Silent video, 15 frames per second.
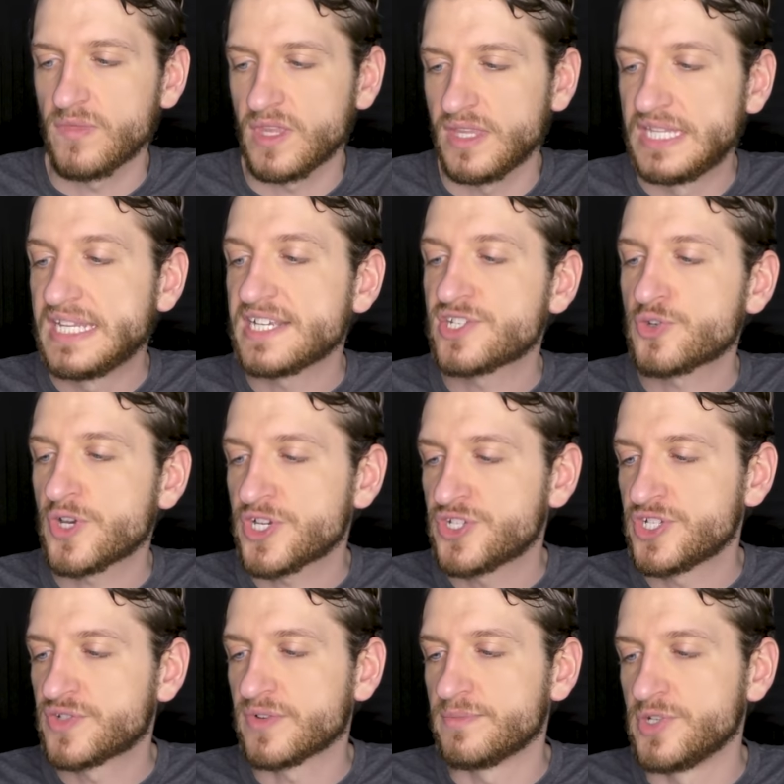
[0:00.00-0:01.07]
The next question
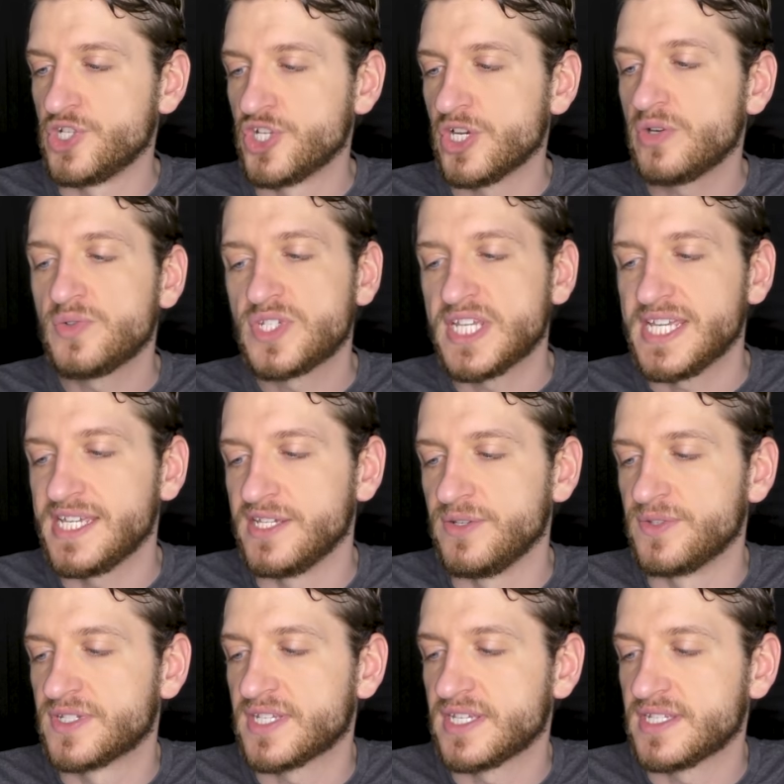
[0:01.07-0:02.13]
is from Joe T,
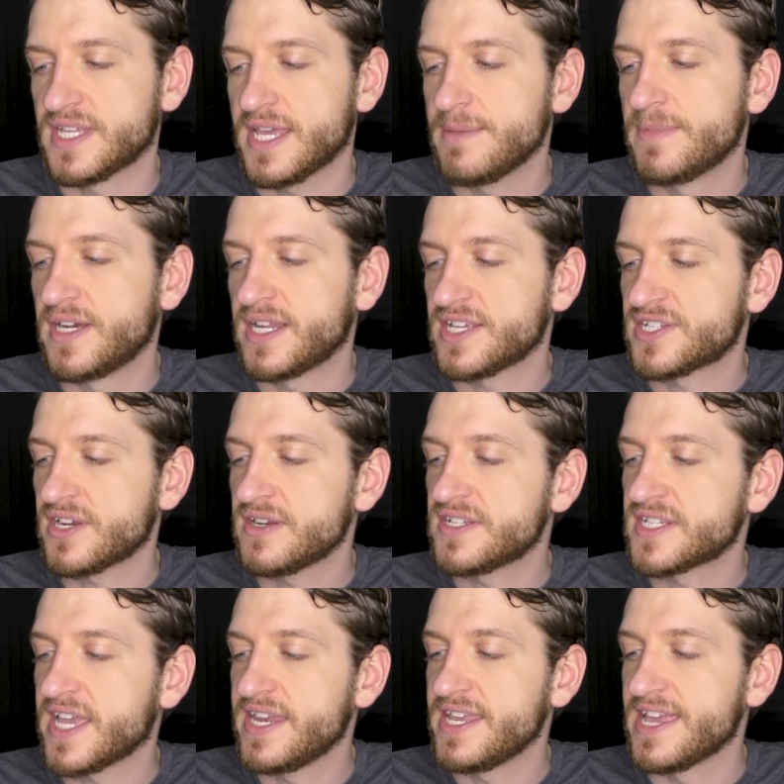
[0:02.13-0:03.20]
who says, Hey, bud, I started
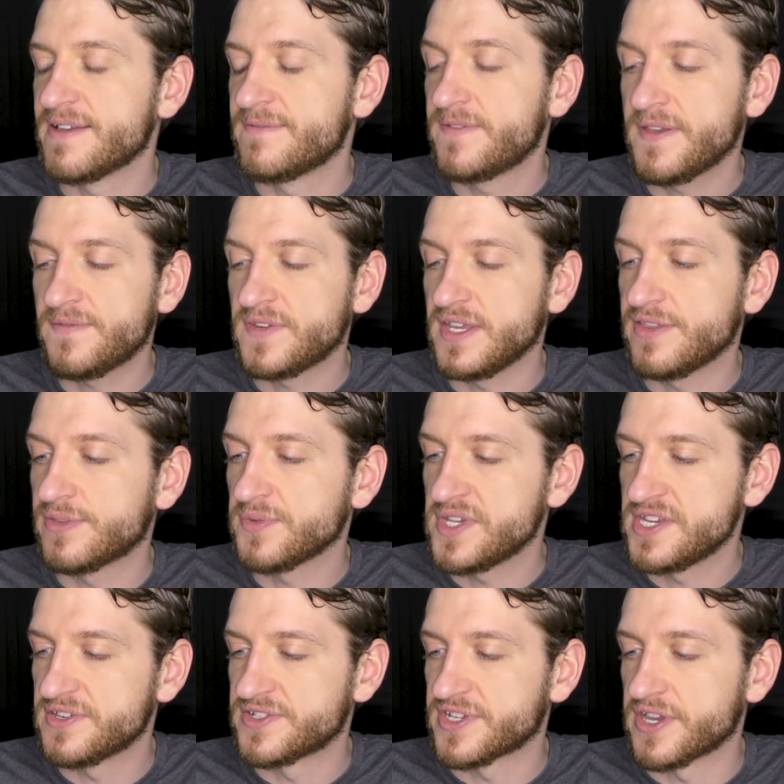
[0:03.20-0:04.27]
skating at 50 three
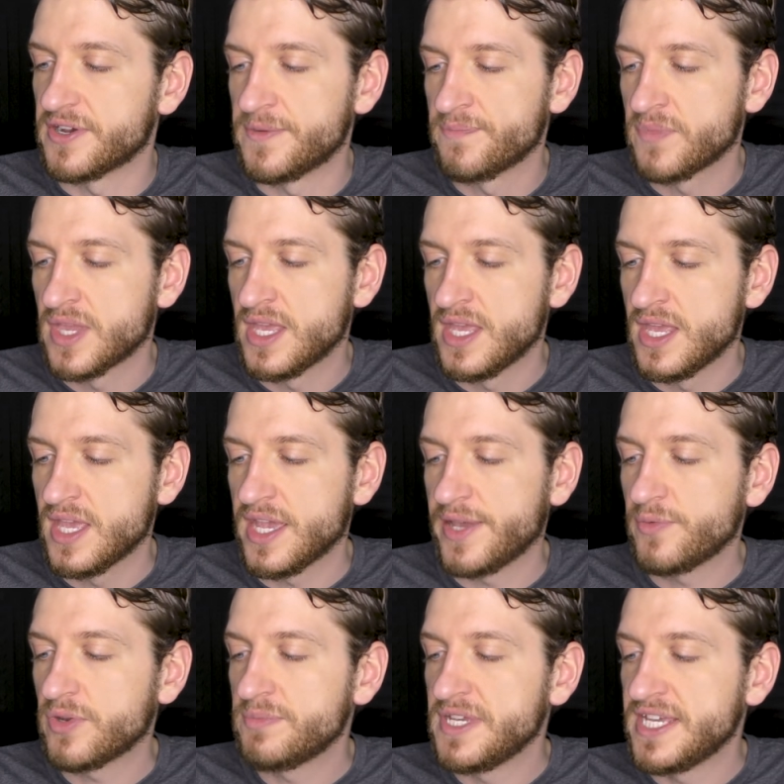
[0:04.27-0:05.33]
years ago
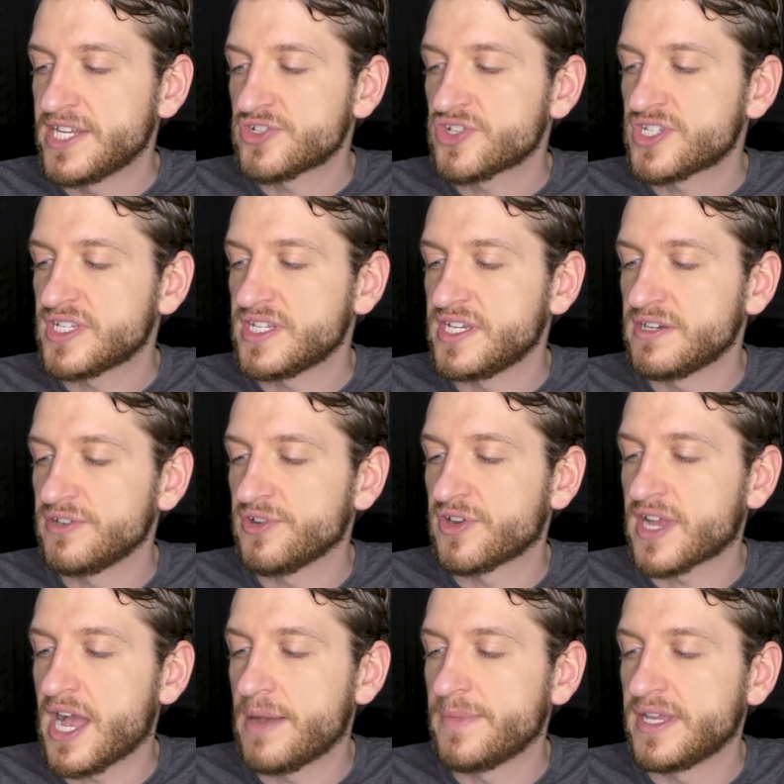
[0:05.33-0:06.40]
and would be interested to hear your
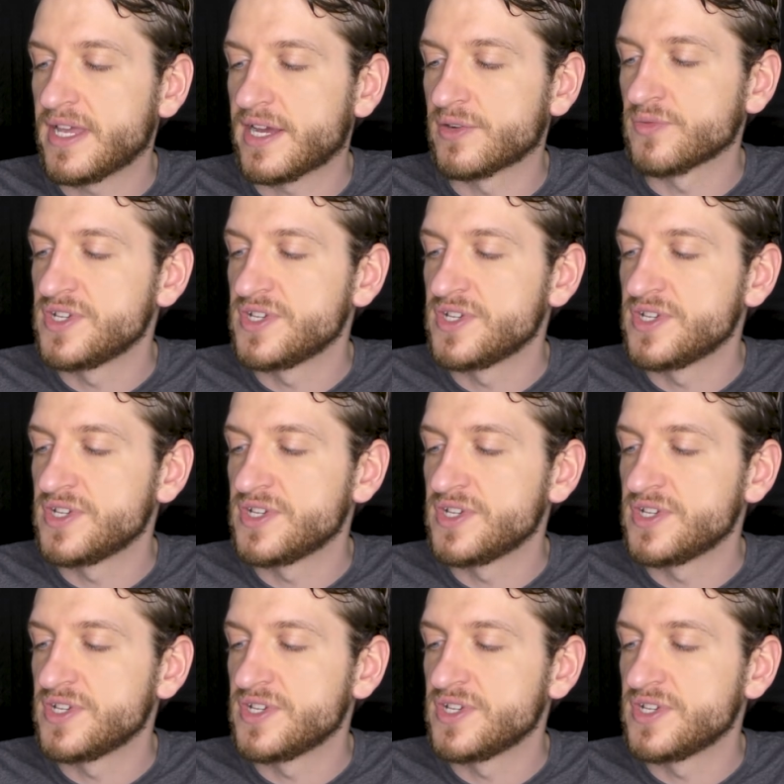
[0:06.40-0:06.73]
comment on